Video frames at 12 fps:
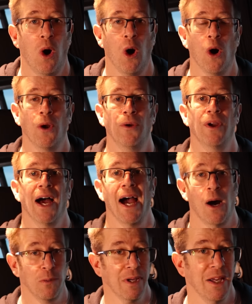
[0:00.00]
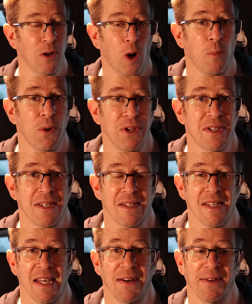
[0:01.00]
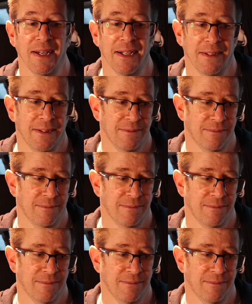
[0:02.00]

on how I'm getting on with this interior.